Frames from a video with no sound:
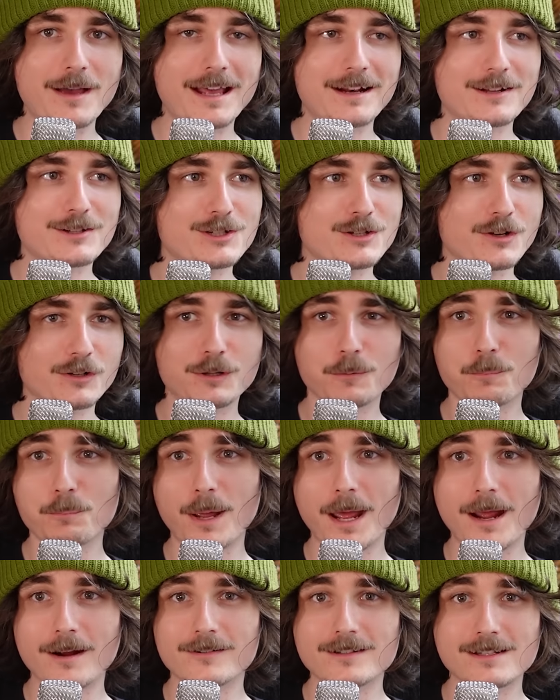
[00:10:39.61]
and it's not the
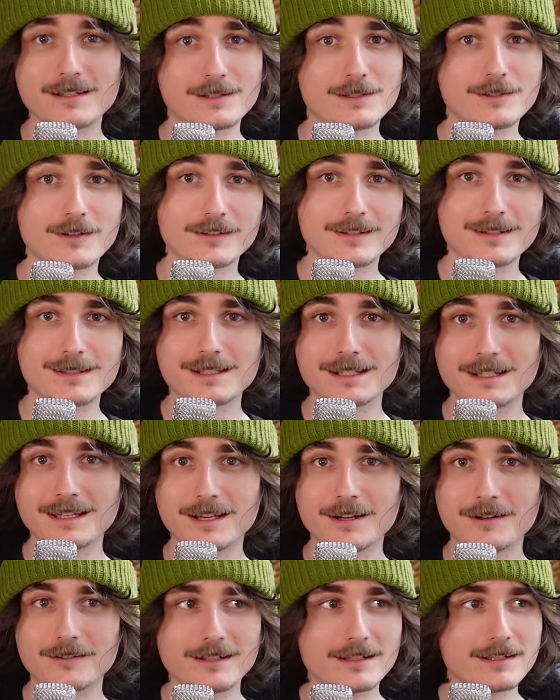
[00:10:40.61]
parents, it's not the
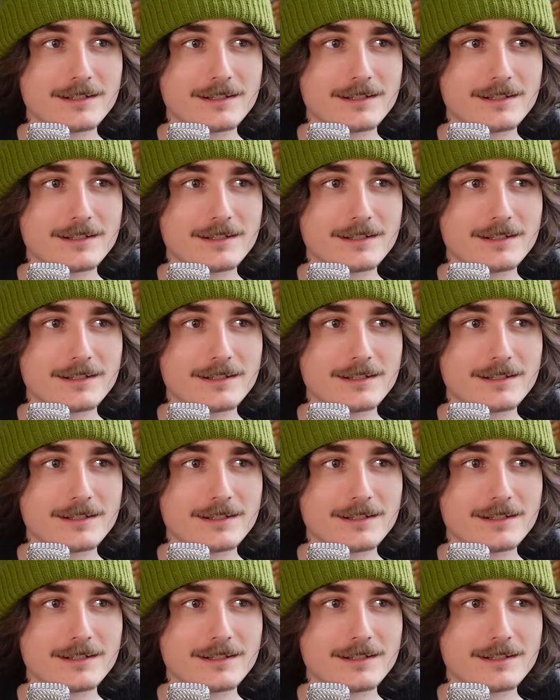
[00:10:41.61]
security,